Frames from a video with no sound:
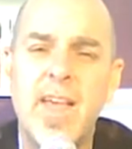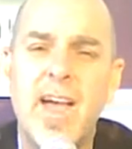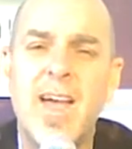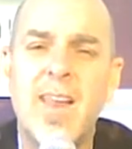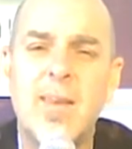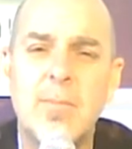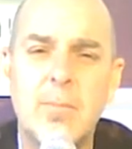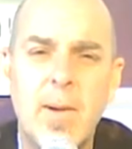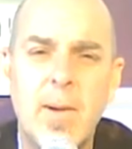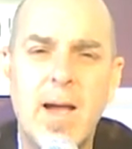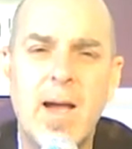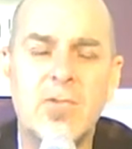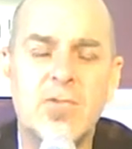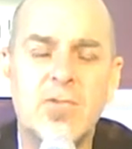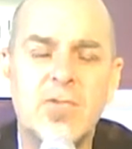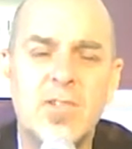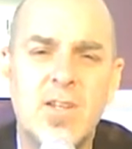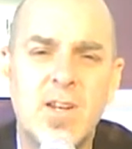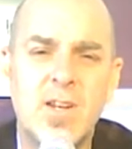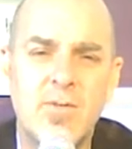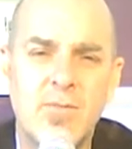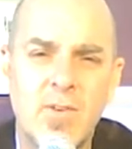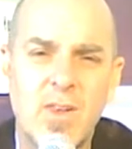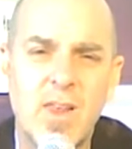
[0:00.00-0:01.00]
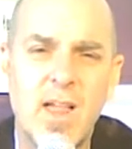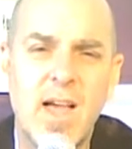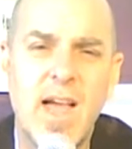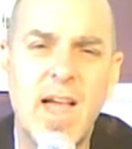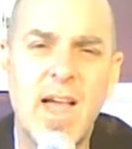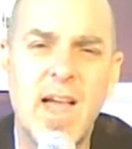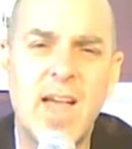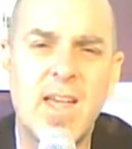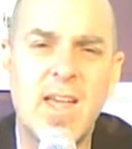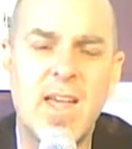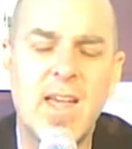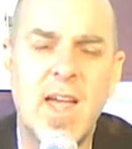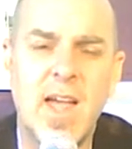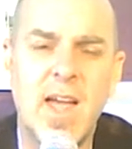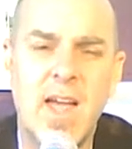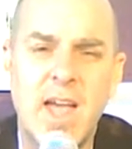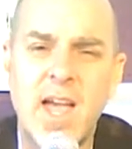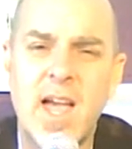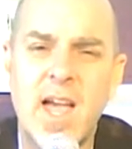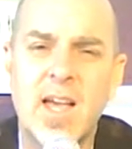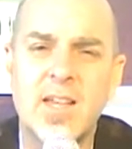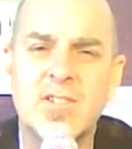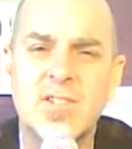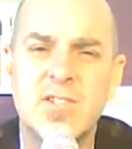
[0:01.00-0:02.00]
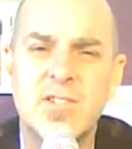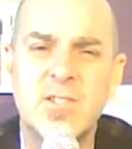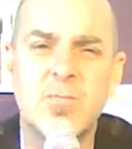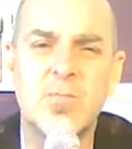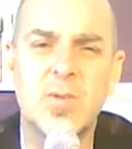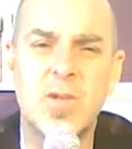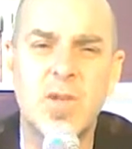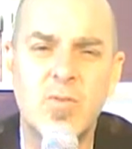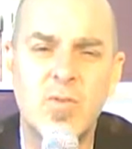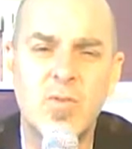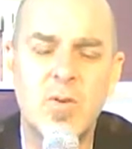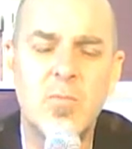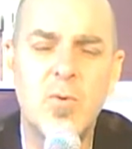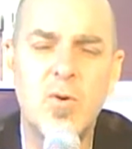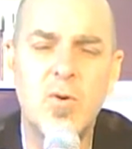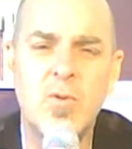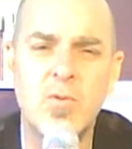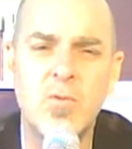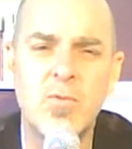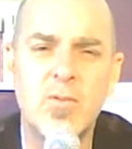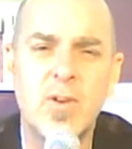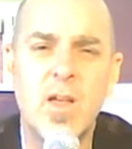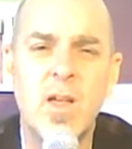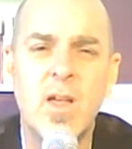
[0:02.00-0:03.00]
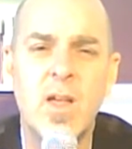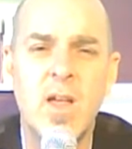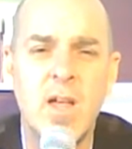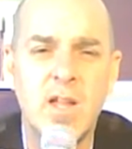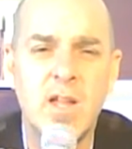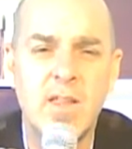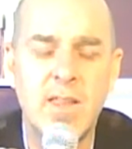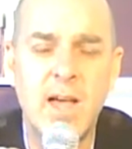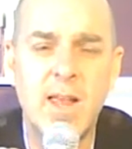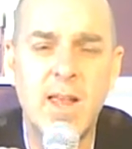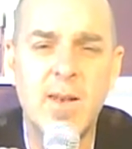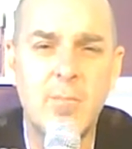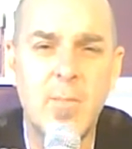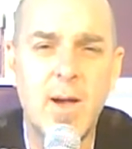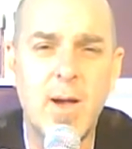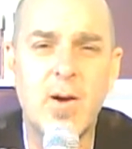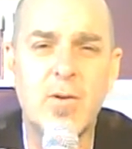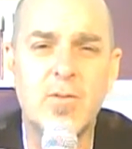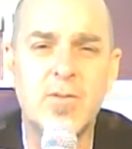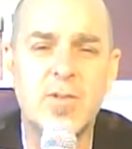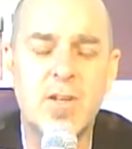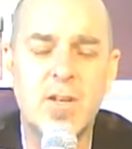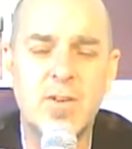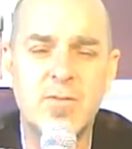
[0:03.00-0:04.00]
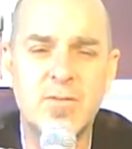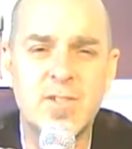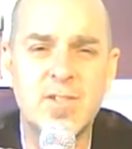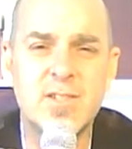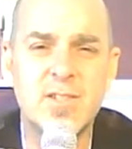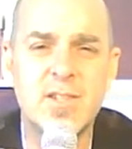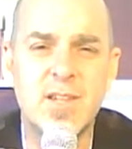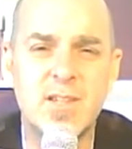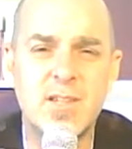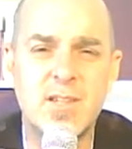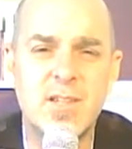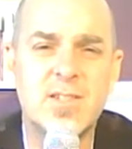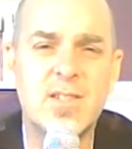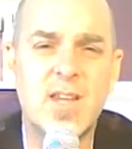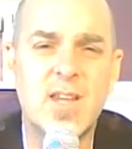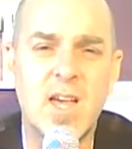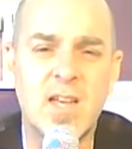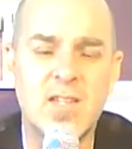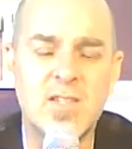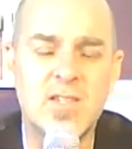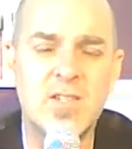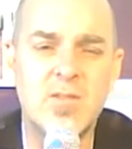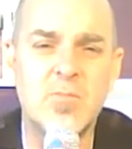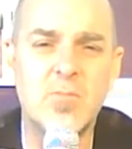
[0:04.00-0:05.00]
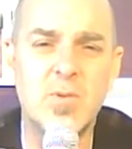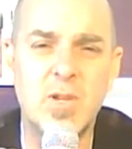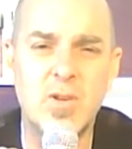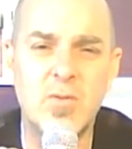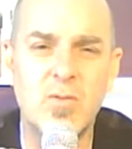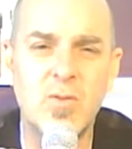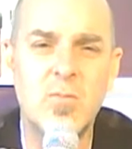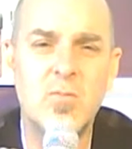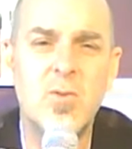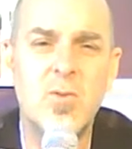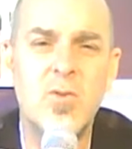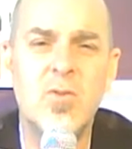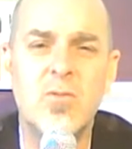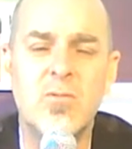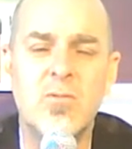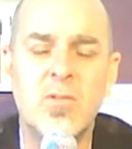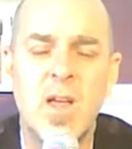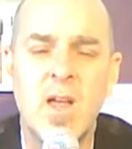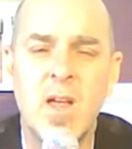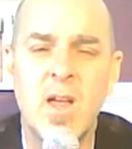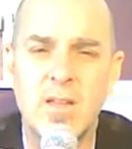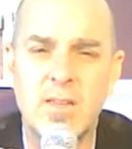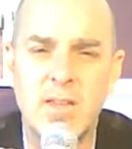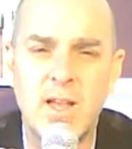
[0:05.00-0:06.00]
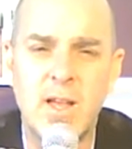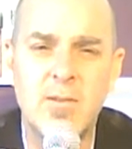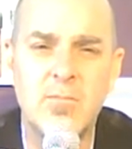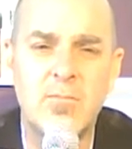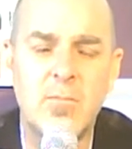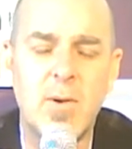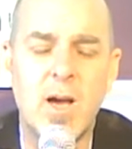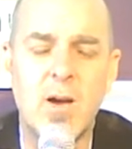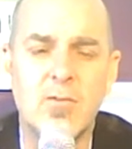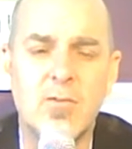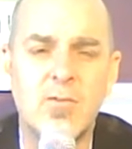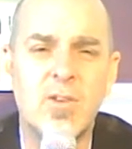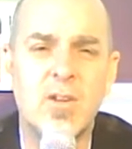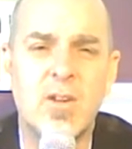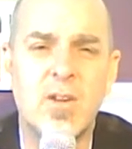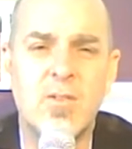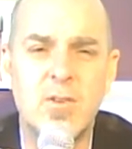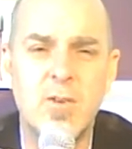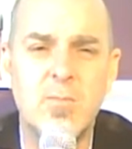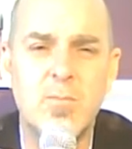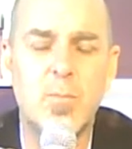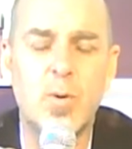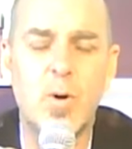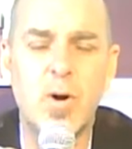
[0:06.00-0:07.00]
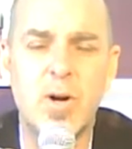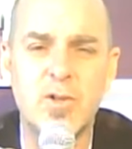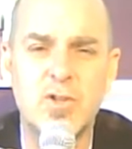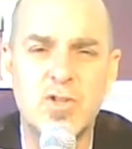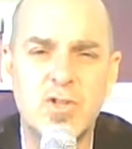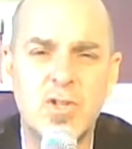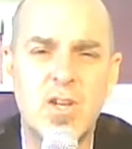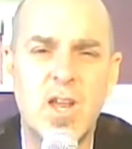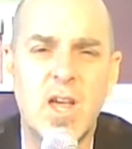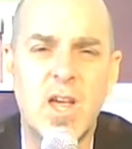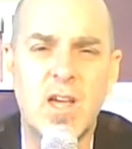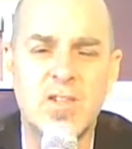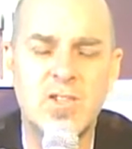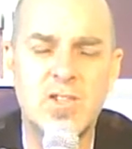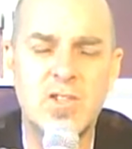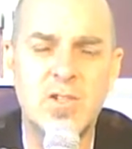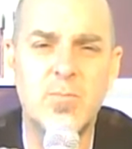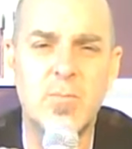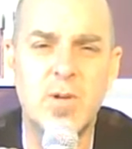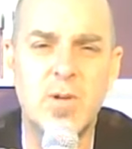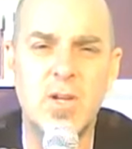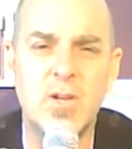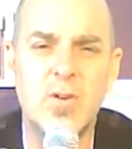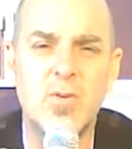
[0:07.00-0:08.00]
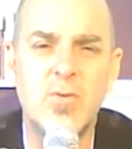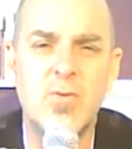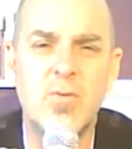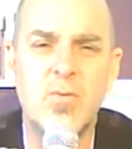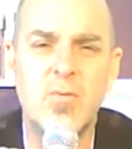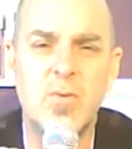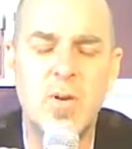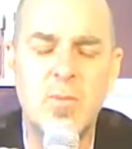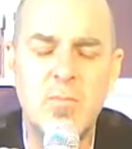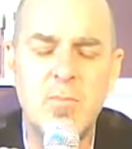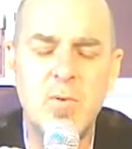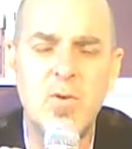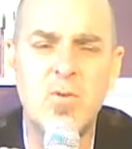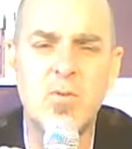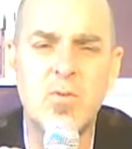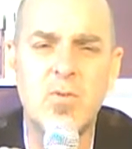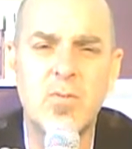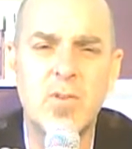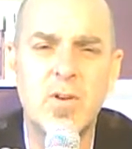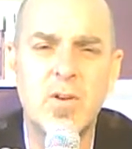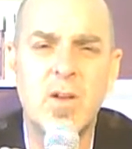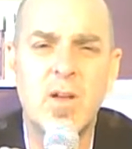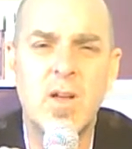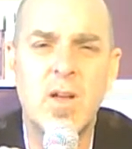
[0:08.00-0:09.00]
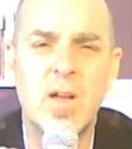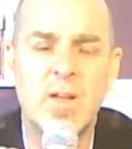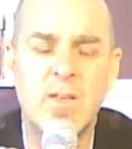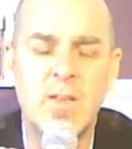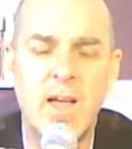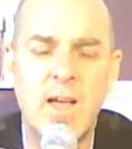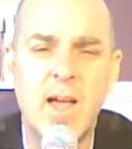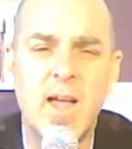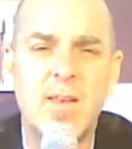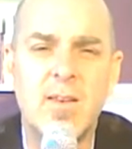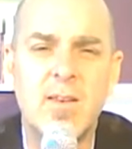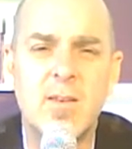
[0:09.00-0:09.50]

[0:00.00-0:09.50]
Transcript: Well, that mountain of lack has to be removed. That mountain of sickness has to be removed. That mountain of depression has to be removed.